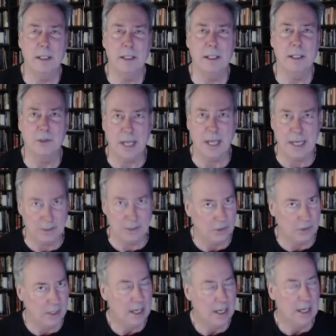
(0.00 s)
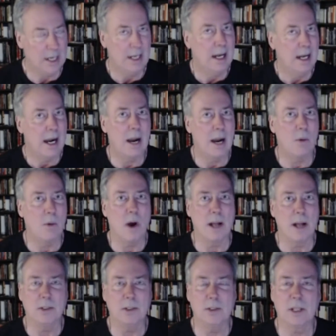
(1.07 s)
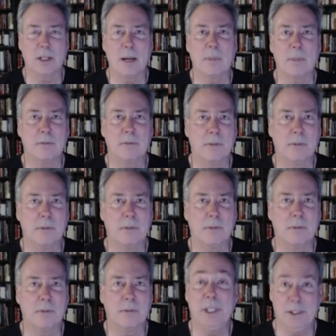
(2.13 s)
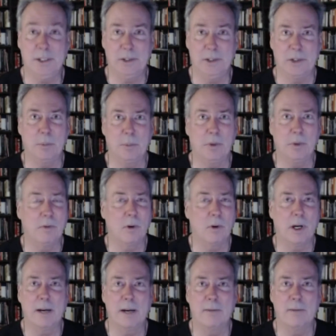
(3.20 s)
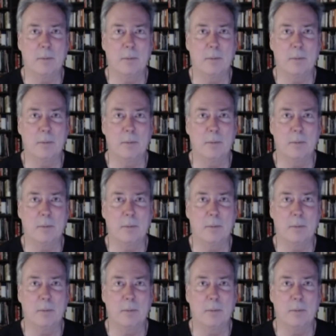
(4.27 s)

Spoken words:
this case, I watched this company for 2 years before I ever